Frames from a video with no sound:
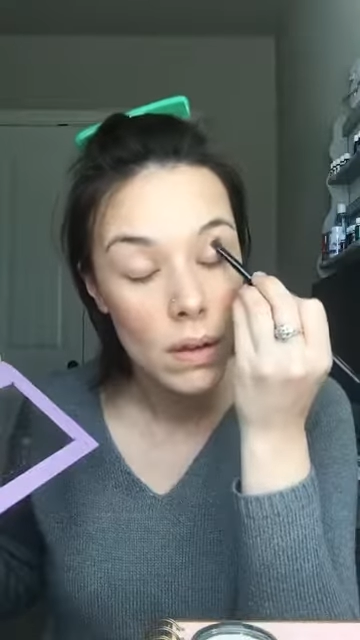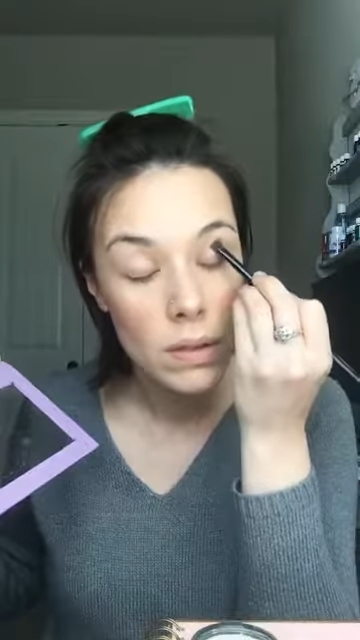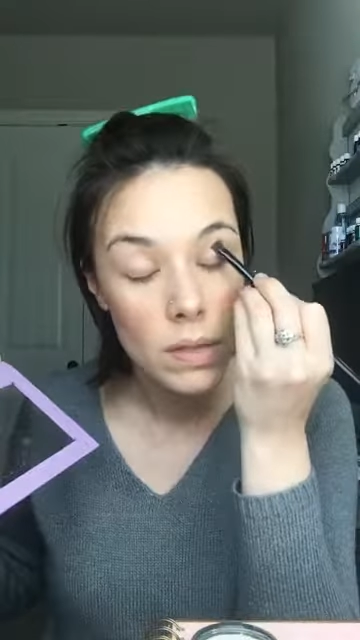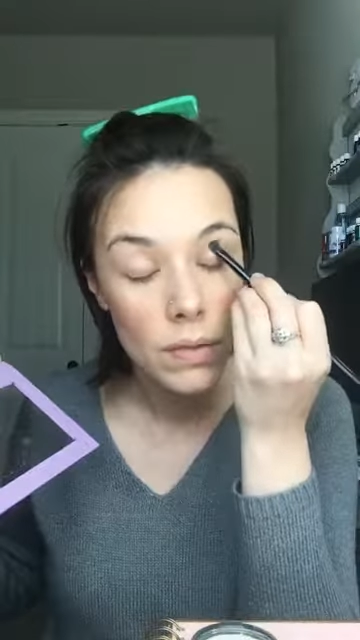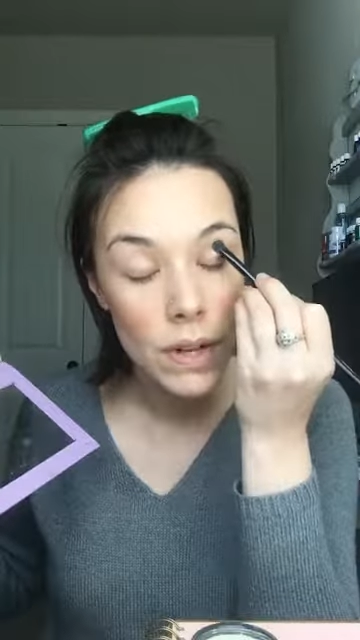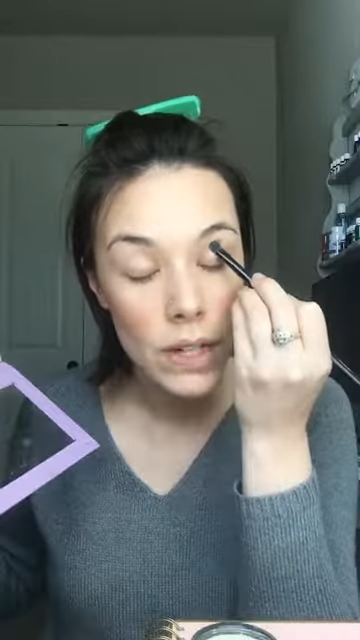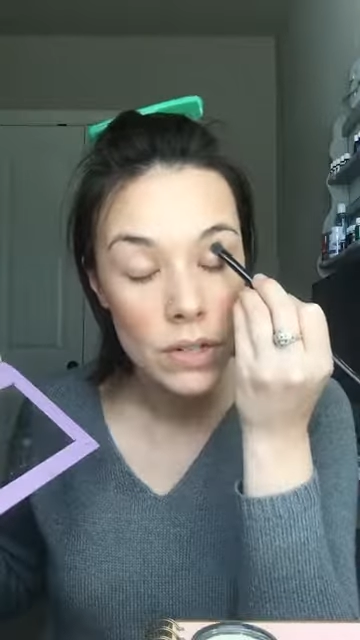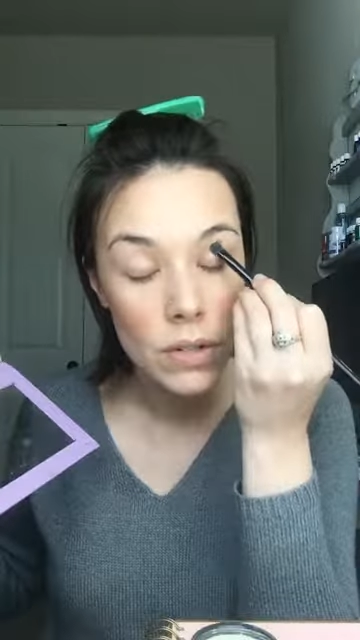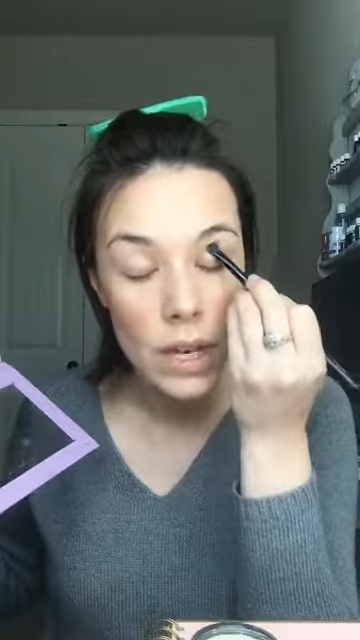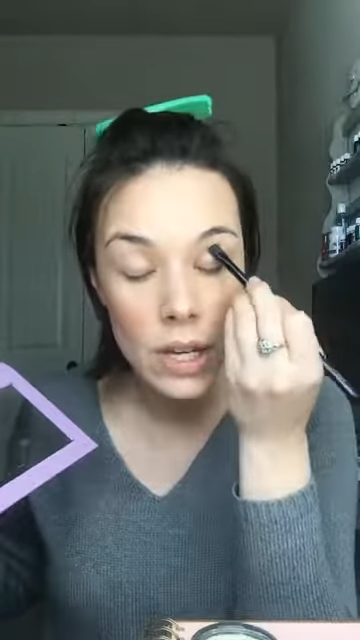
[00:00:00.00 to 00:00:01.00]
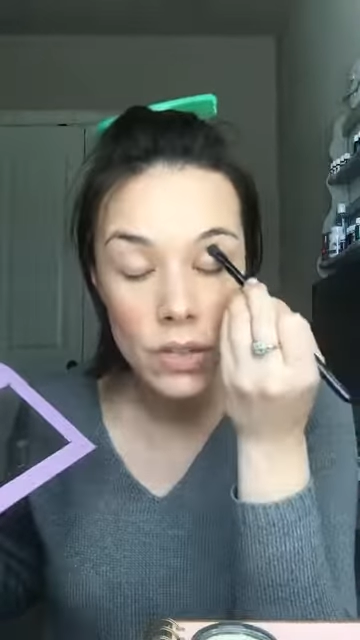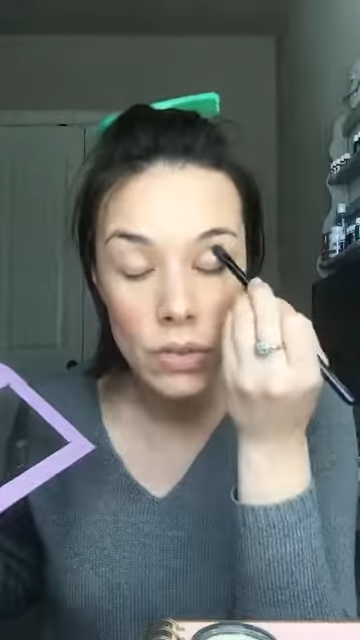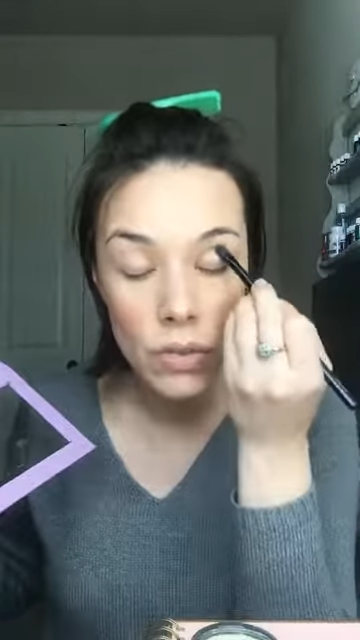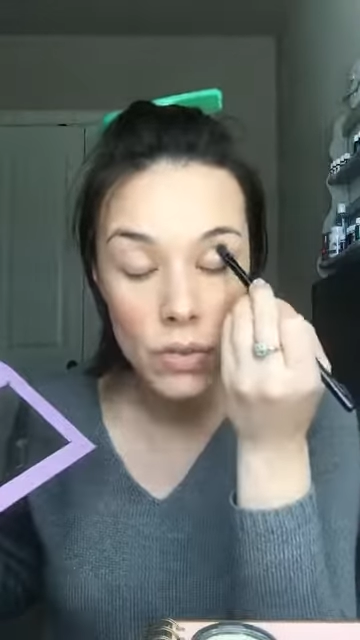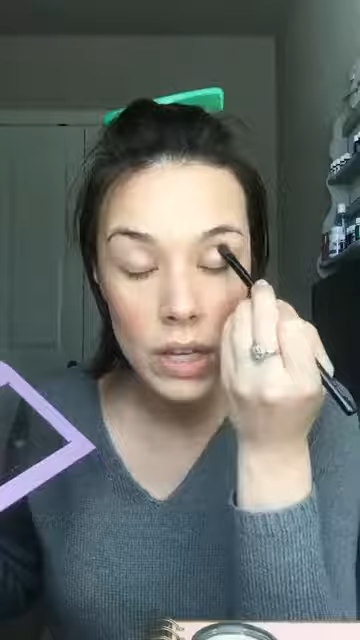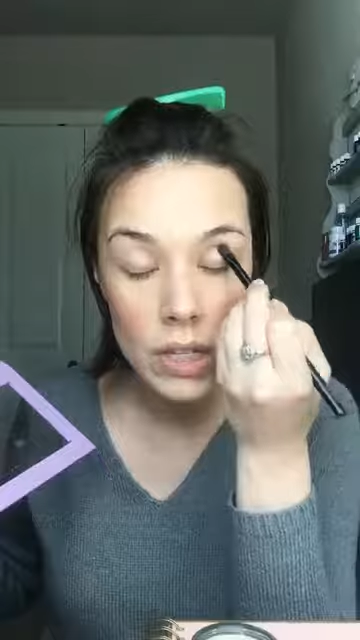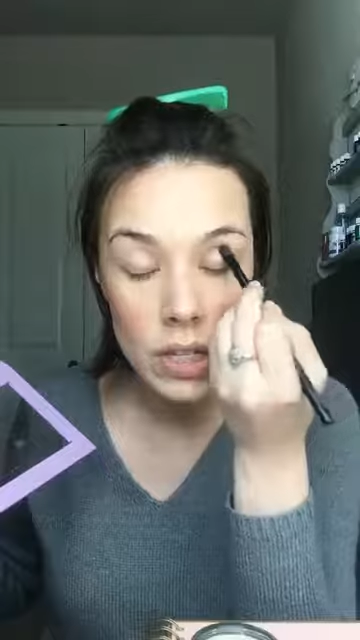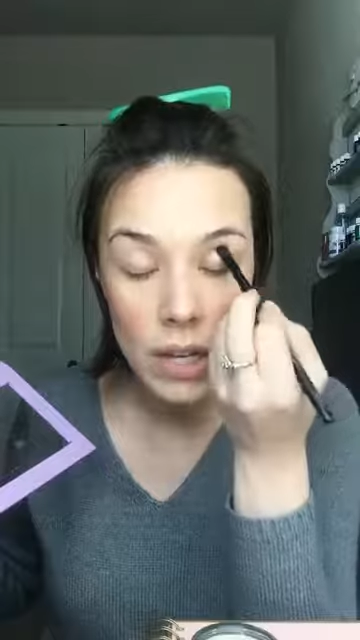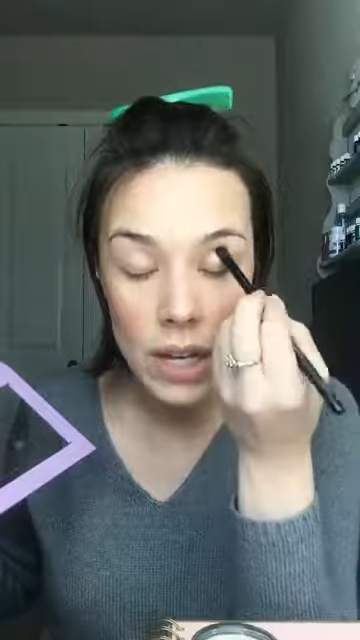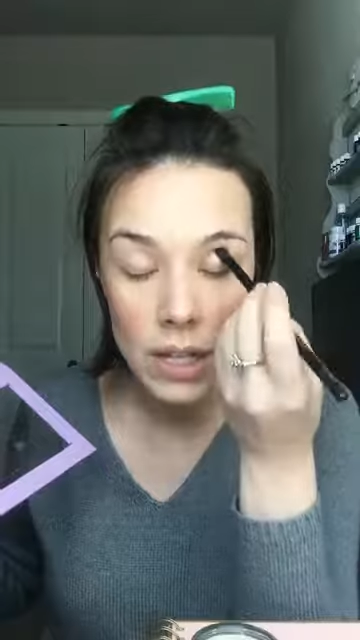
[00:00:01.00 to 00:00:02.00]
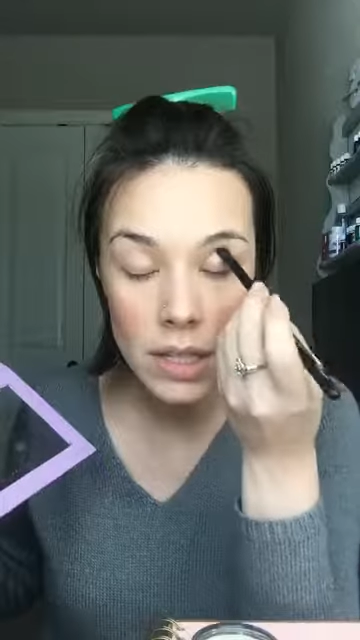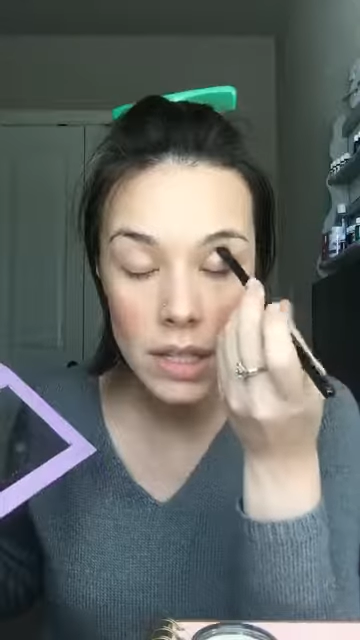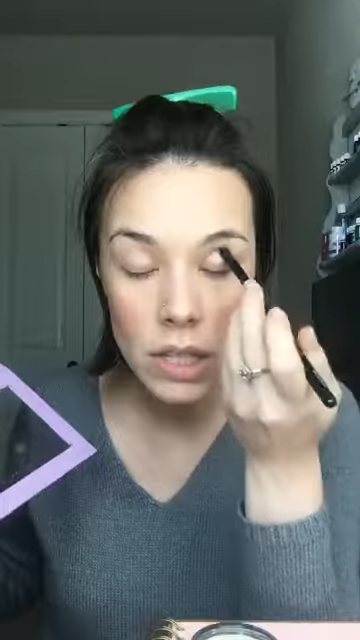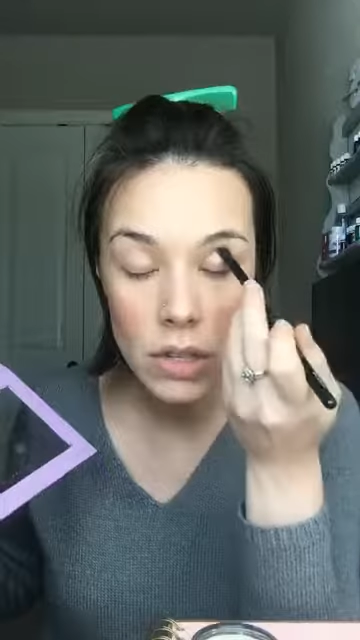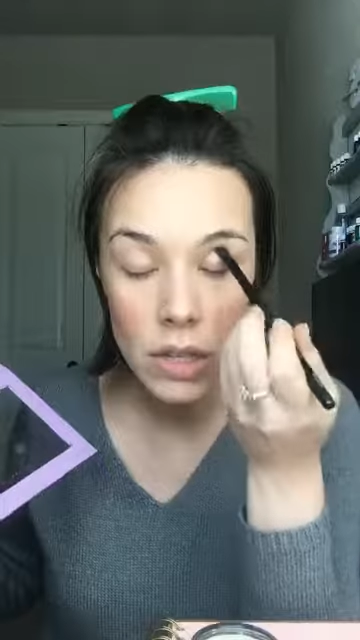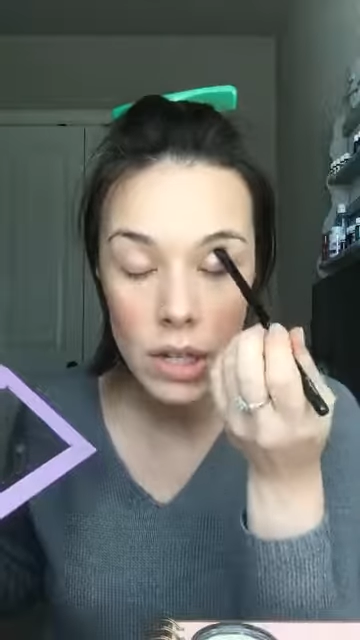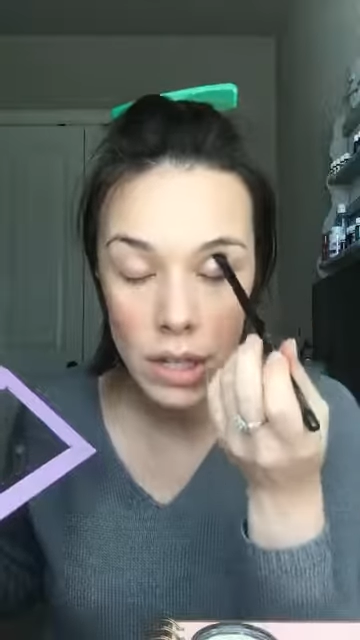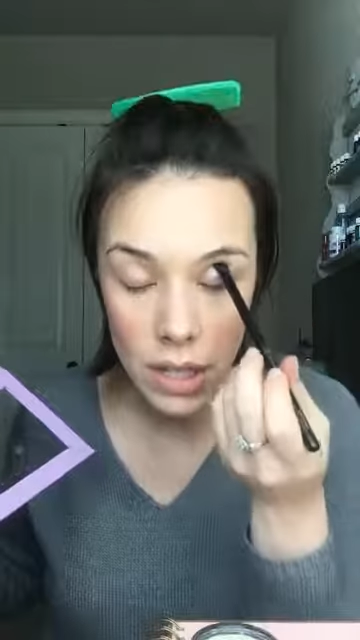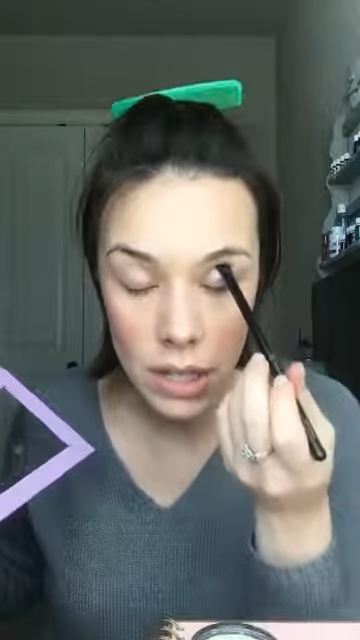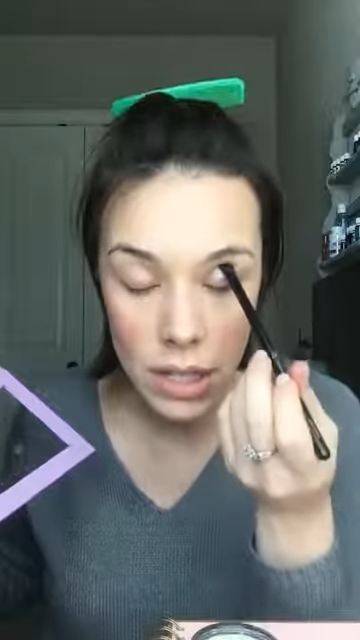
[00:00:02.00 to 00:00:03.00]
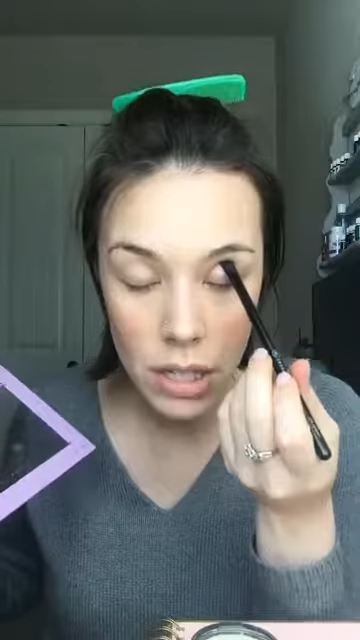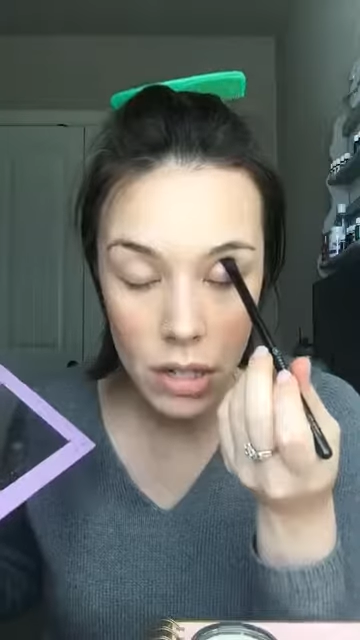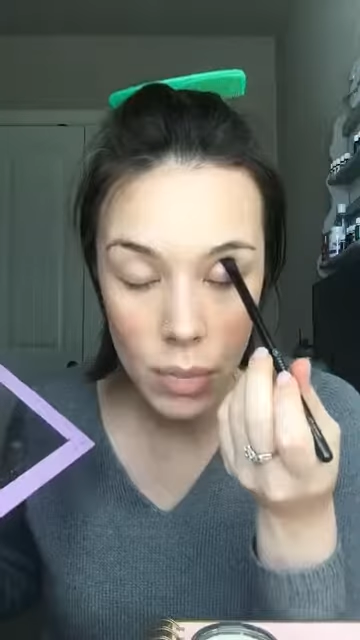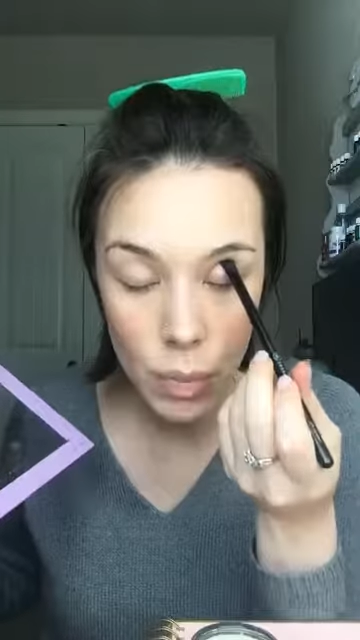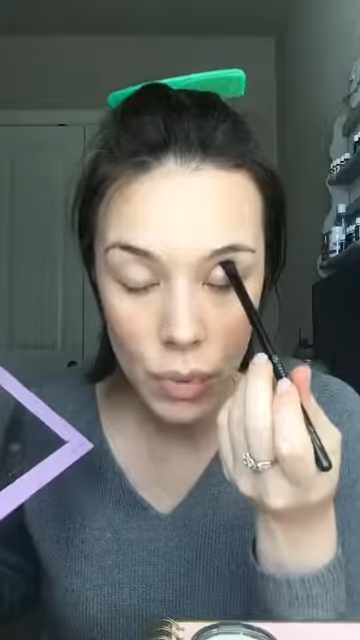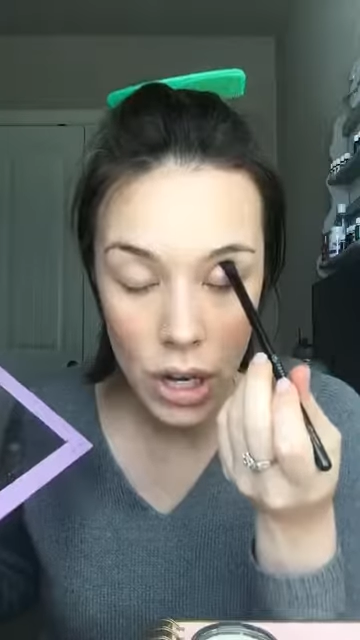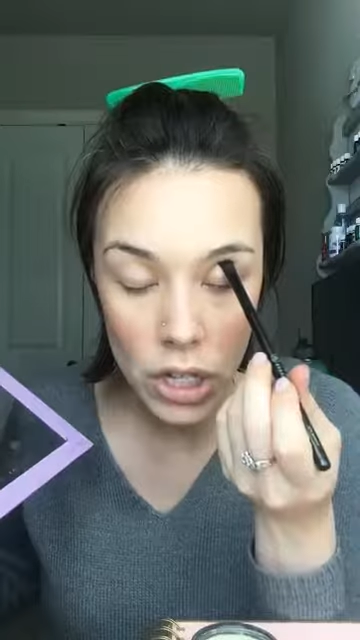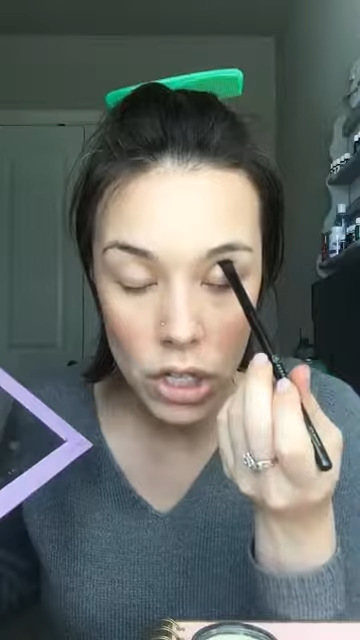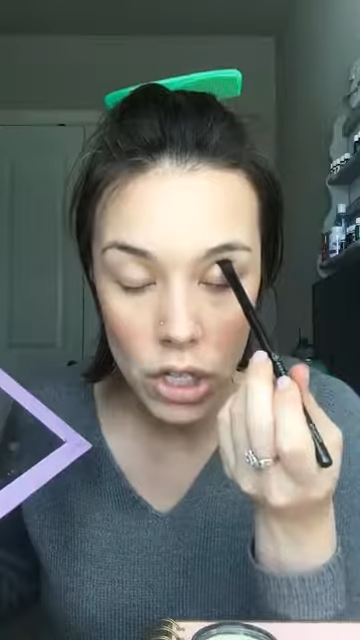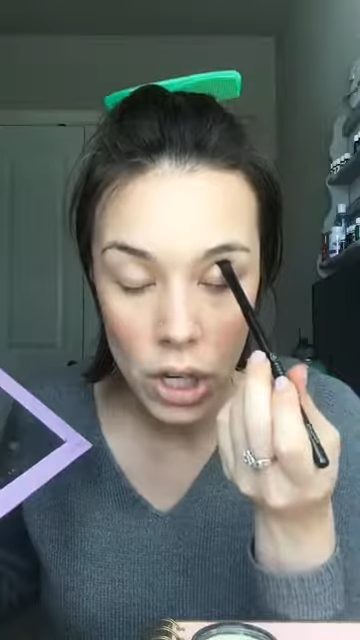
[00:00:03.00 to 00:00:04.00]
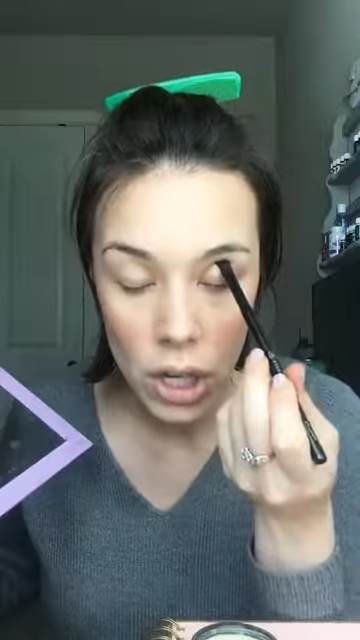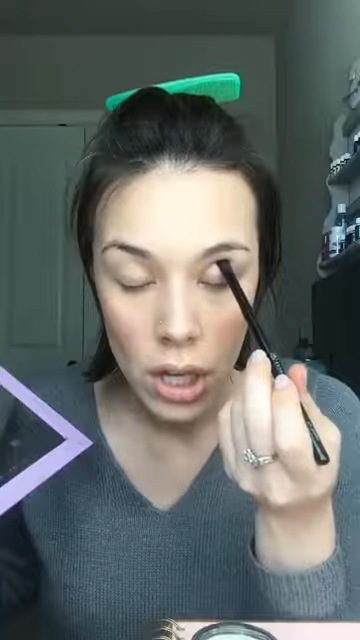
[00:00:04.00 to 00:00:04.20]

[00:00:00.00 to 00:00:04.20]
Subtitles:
So find your natural crease, and you kind of you can stick your brush